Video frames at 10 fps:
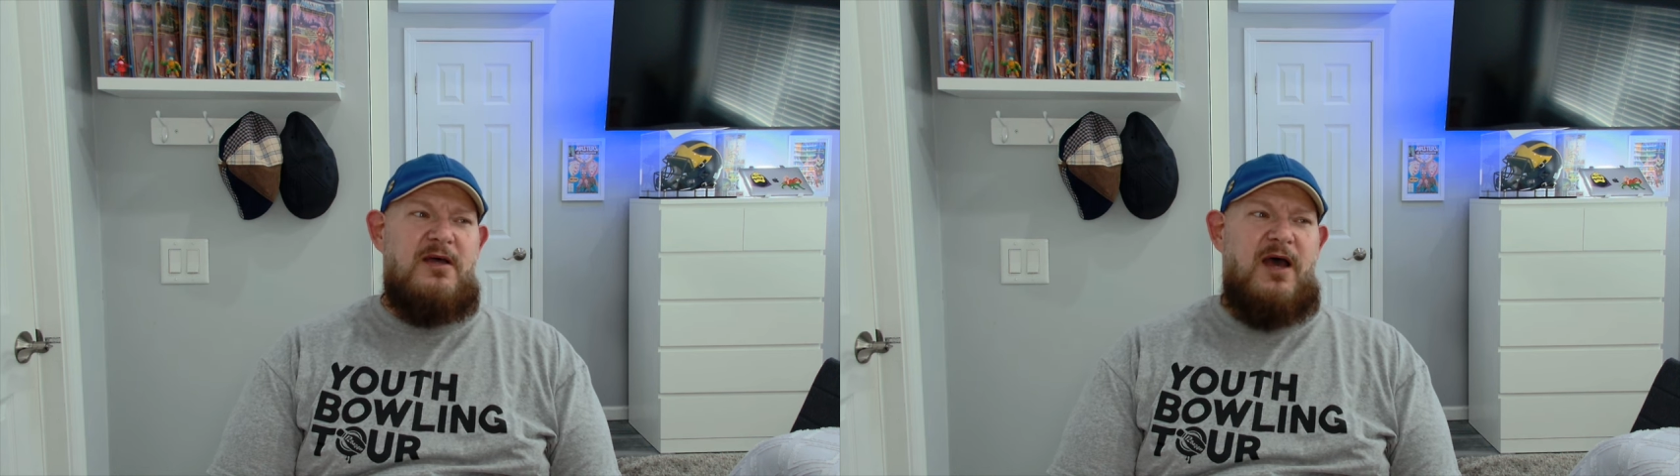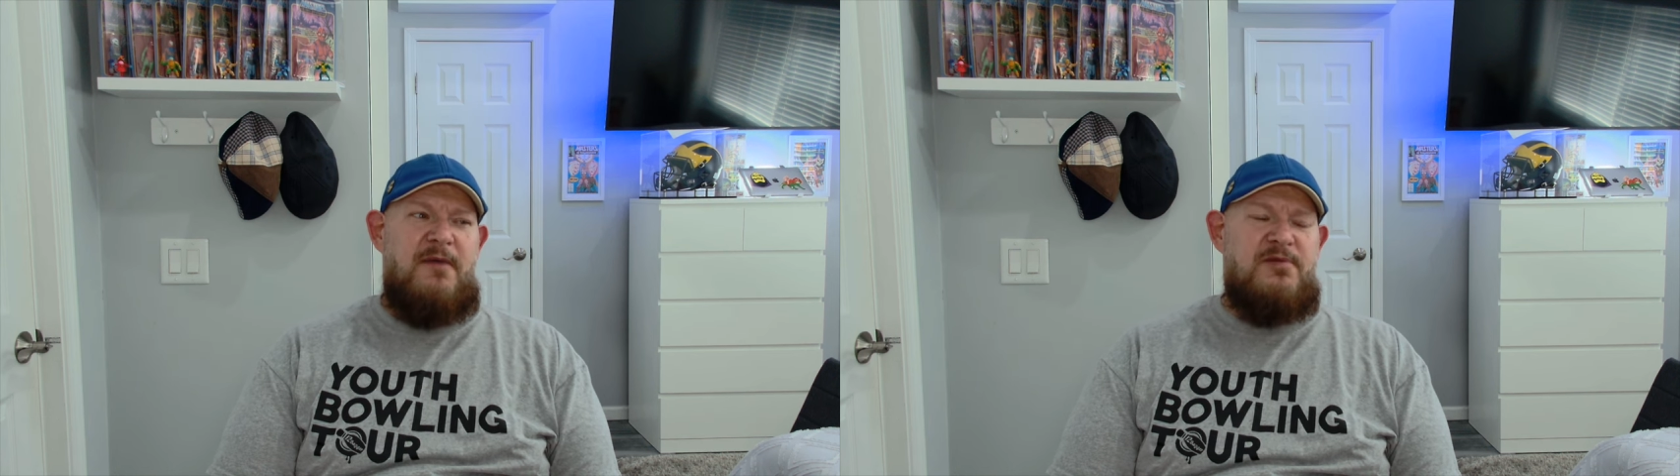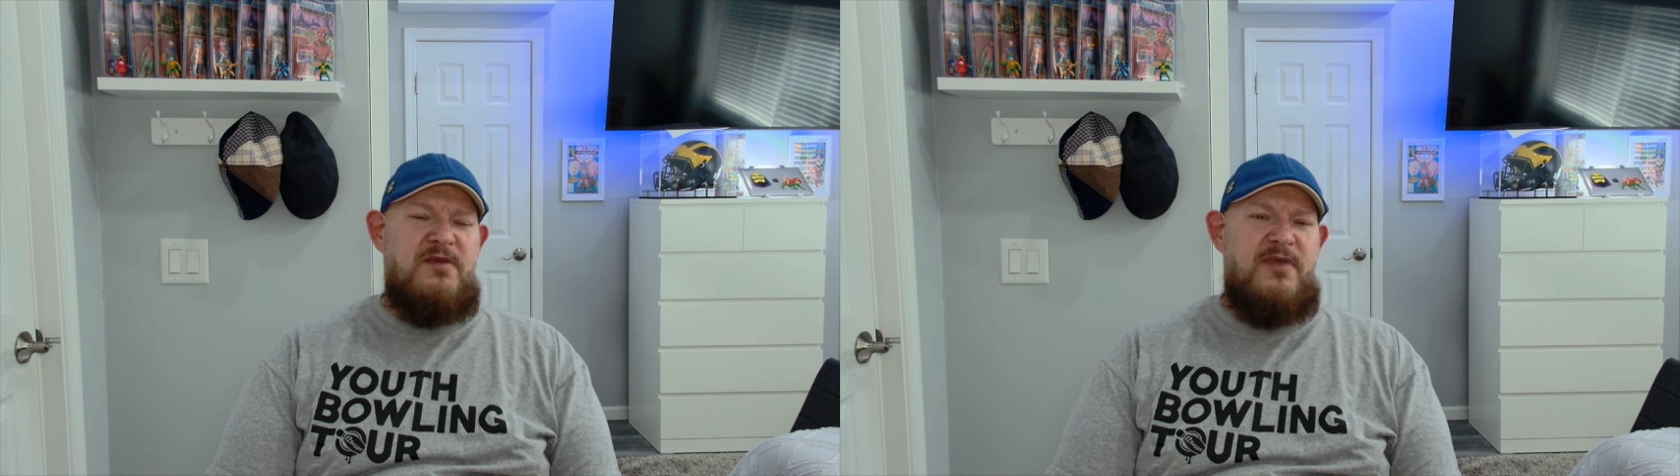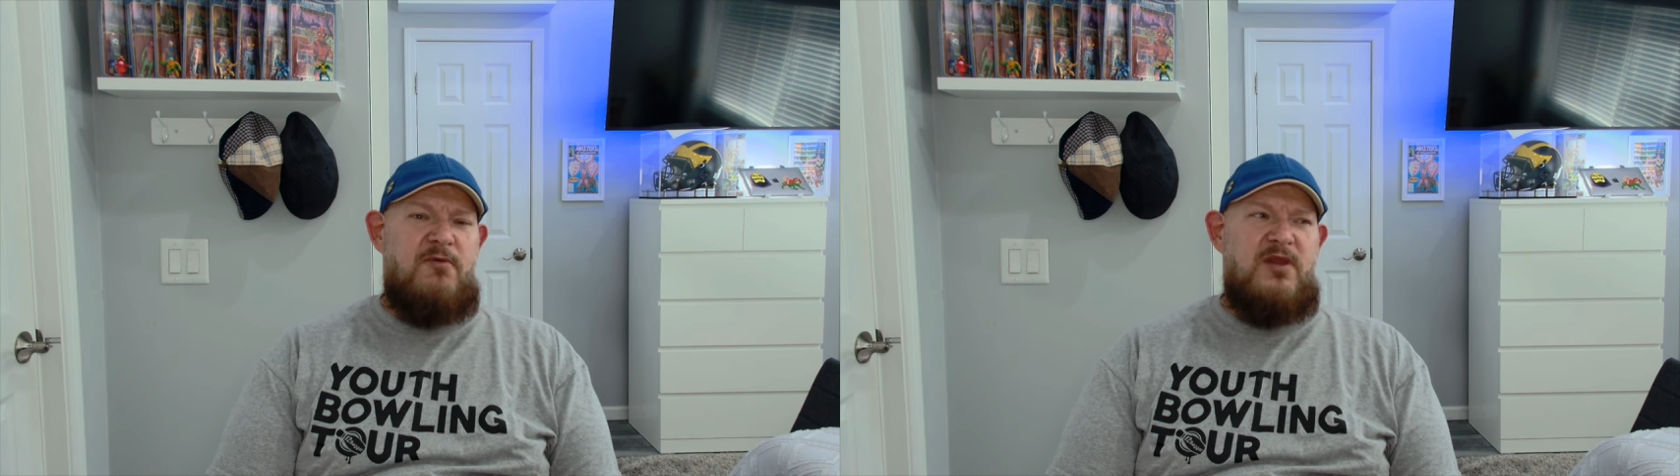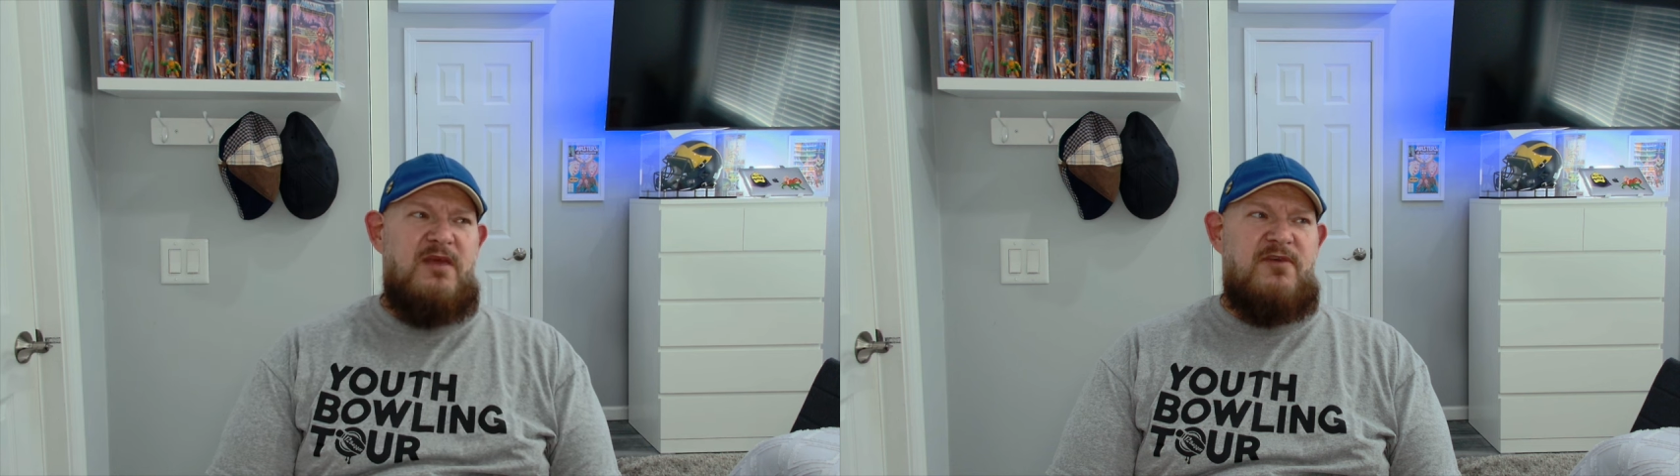I believe that
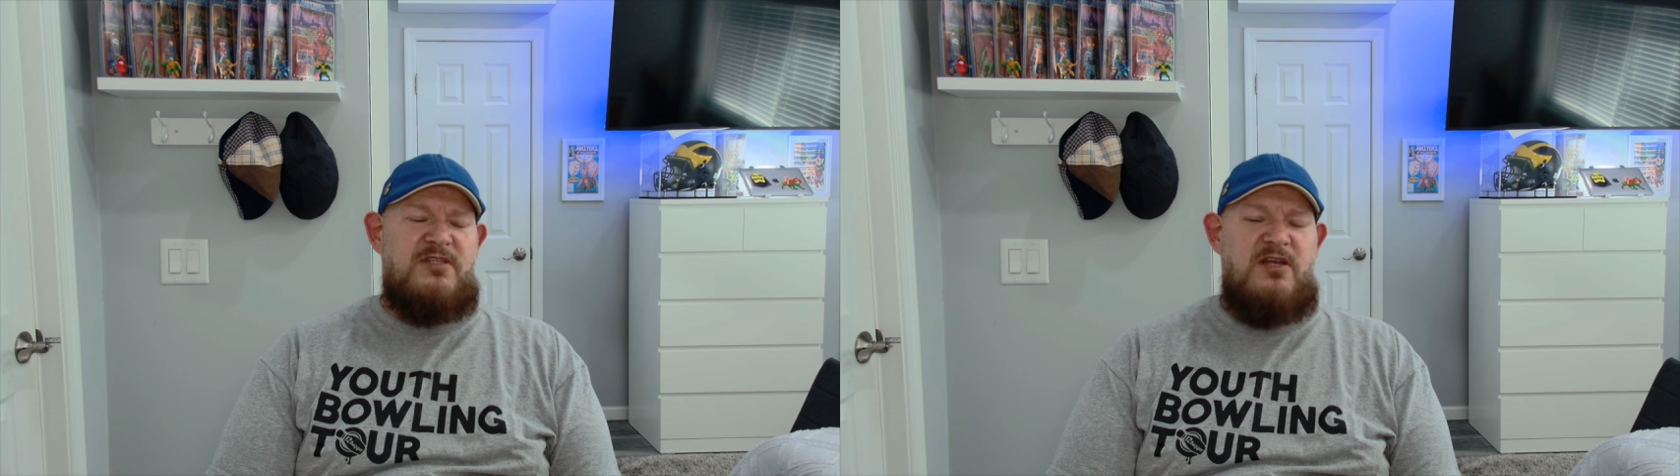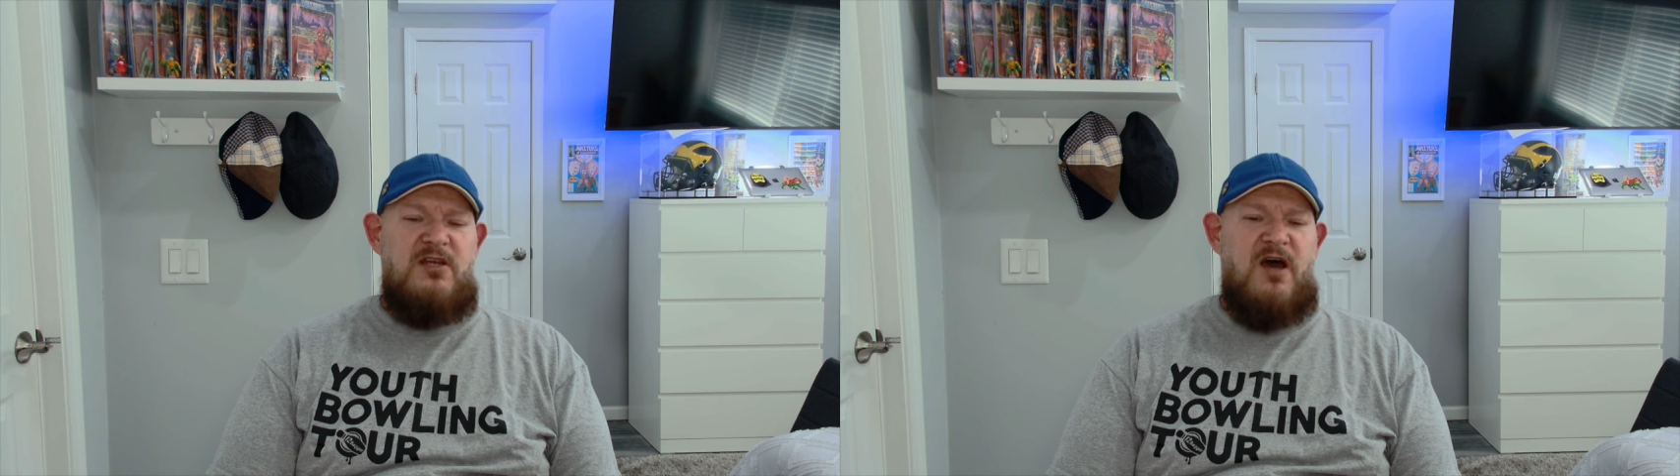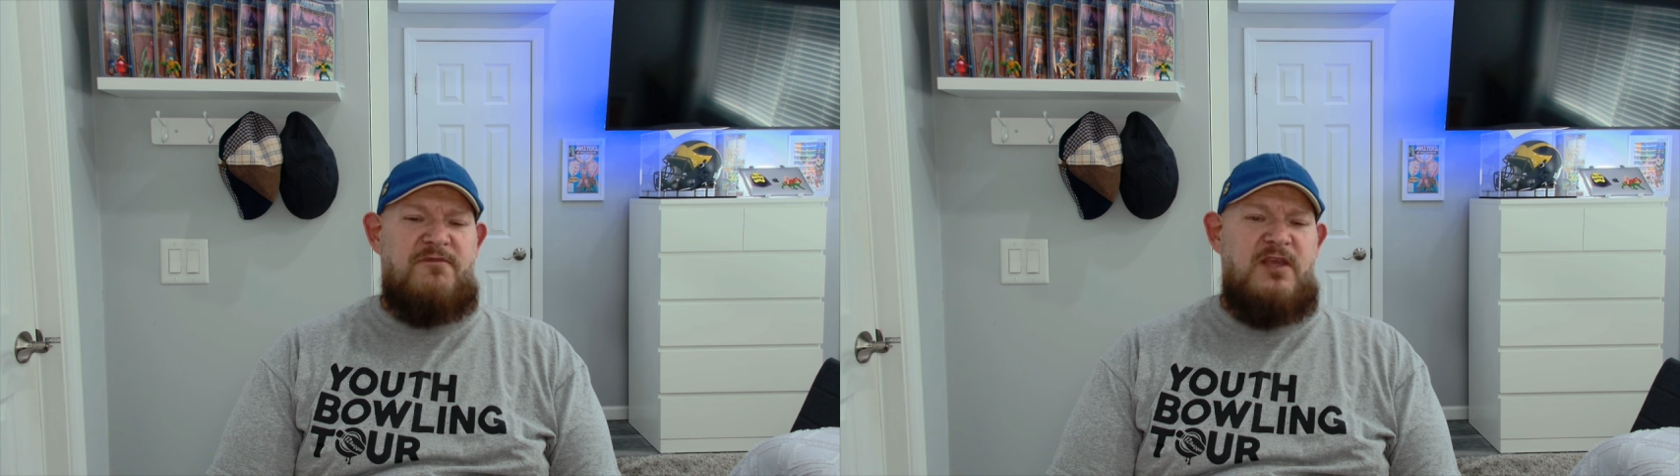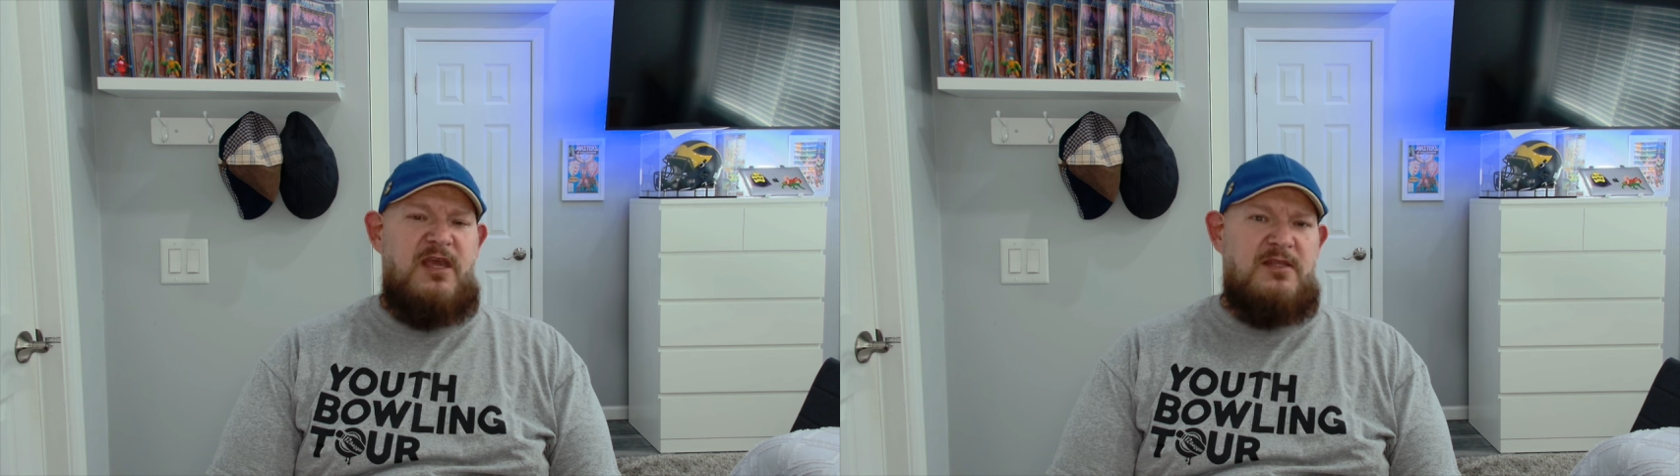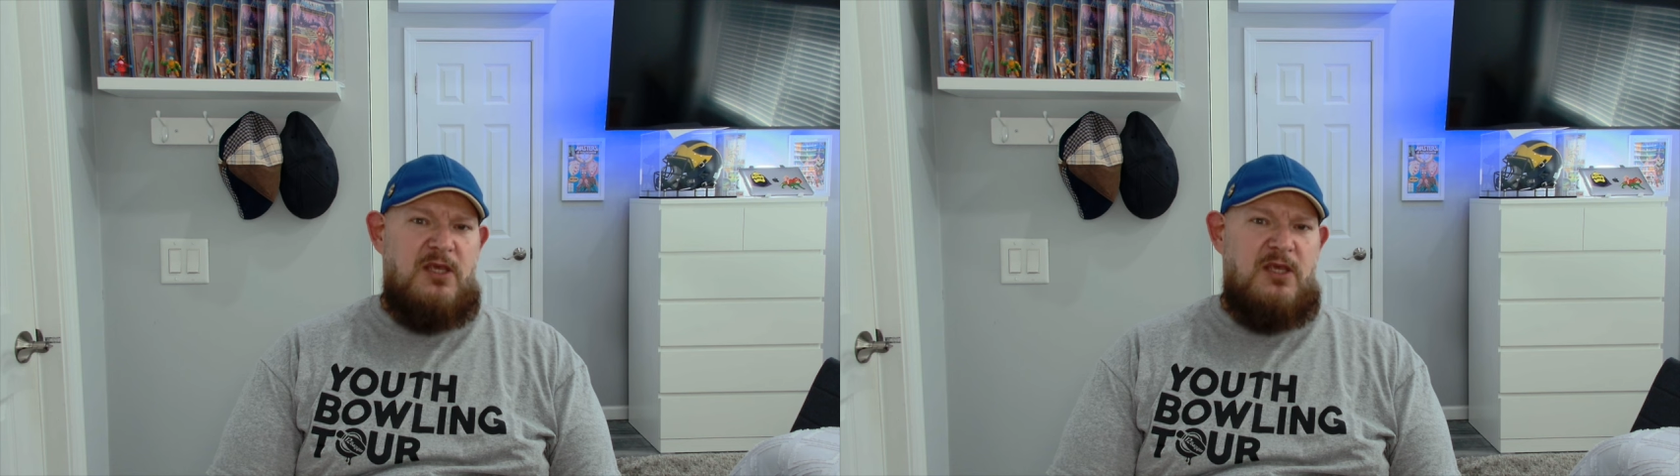would give us enough to get